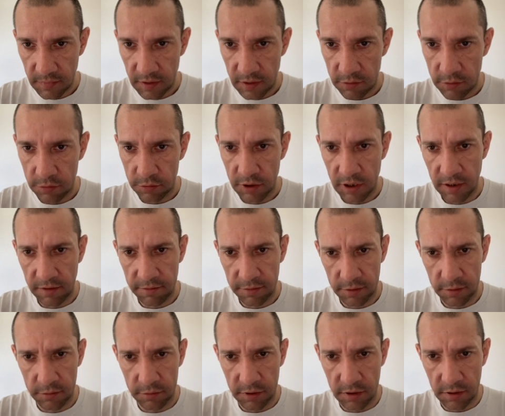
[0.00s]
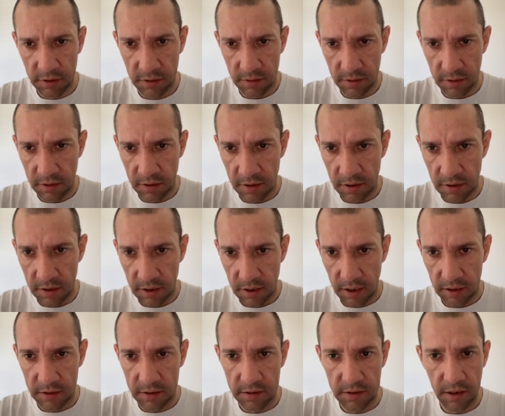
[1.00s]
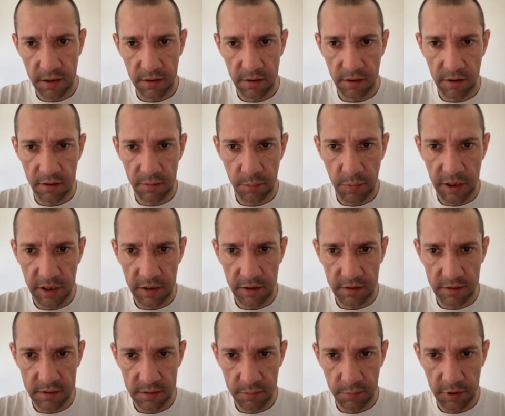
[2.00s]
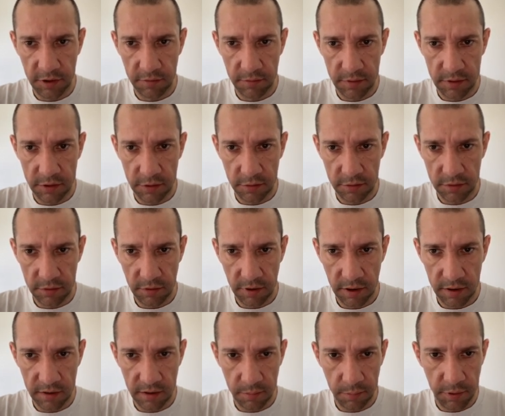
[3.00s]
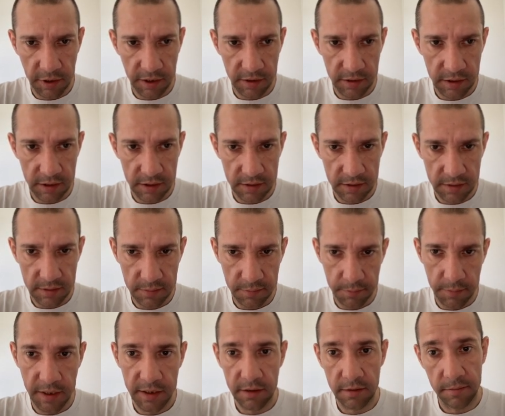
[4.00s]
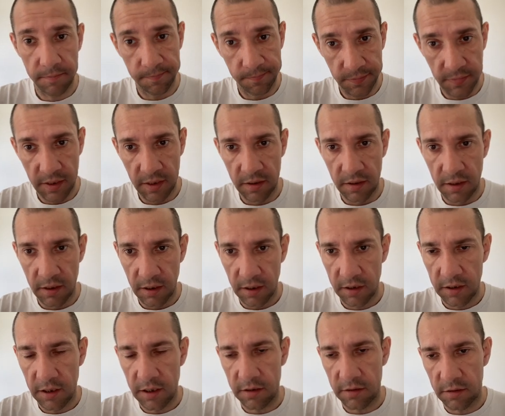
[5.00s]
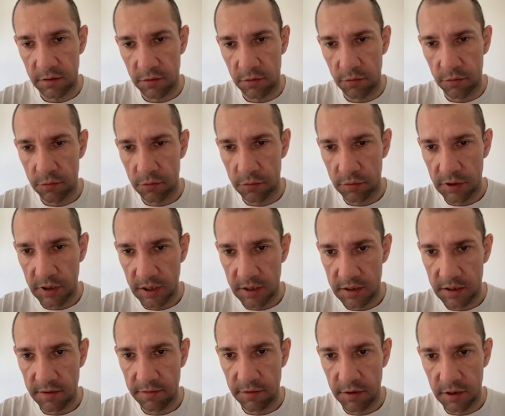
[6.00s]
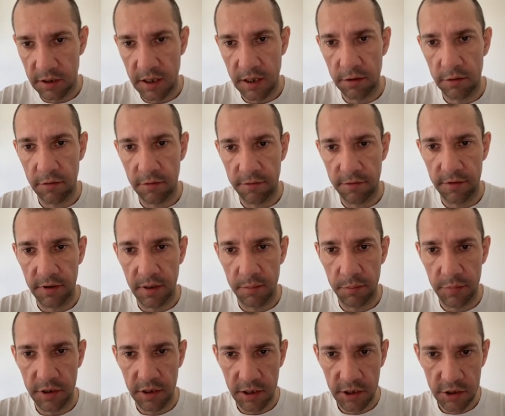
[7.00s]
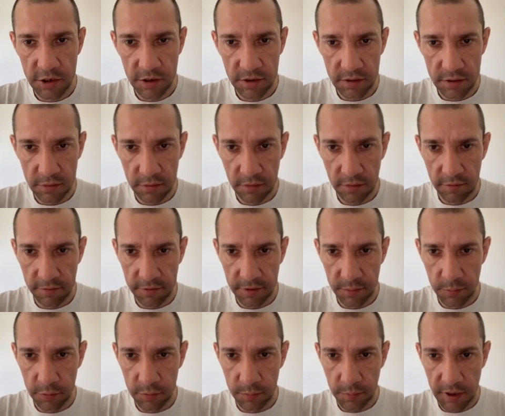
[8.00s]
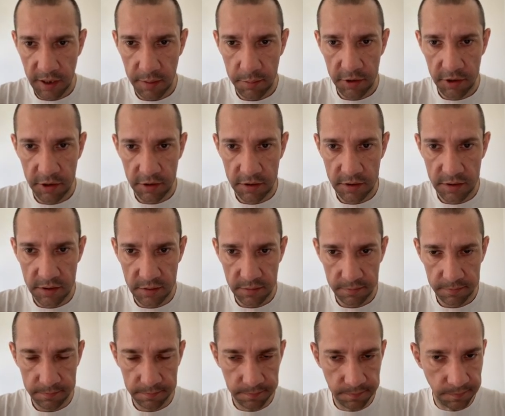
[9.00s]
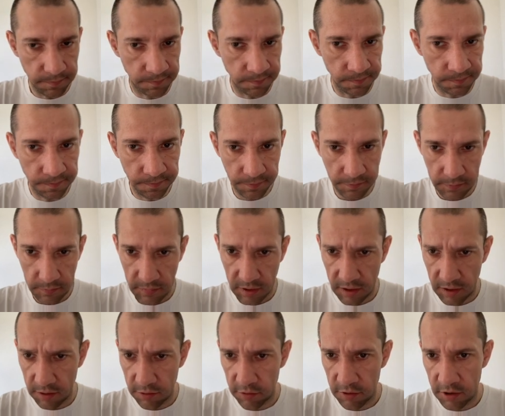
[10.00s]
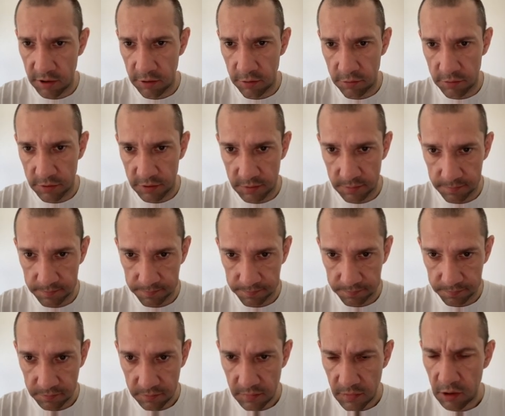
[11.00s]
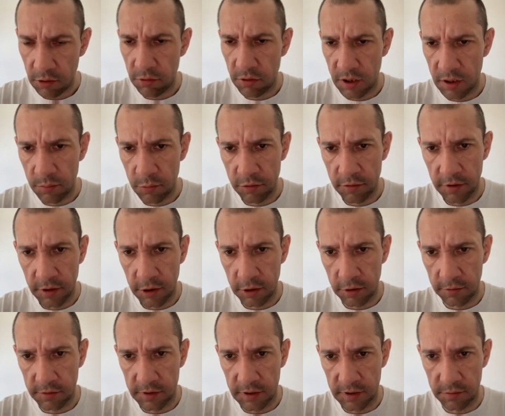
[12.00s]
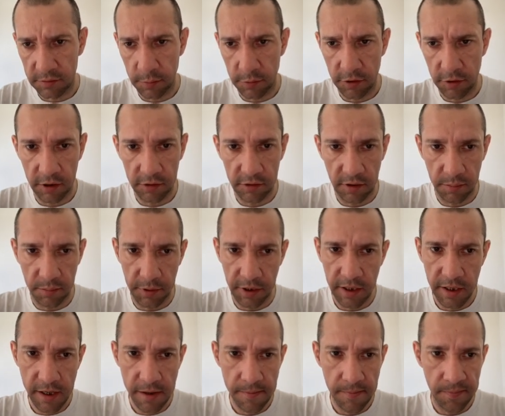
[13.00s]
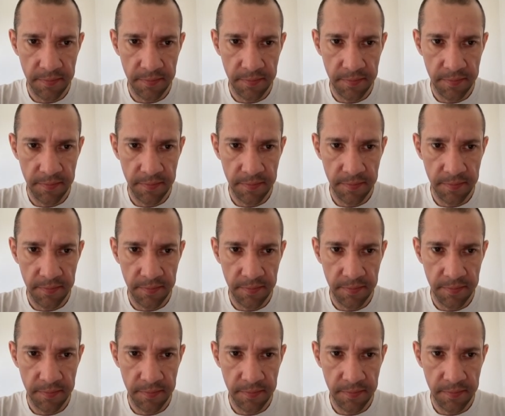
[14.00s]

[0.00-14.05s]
should have a good understanding and balance between those UI and API tests. But again, to test different kind of combinations of input parameters, yeah, you can move a lot of tests from UI to API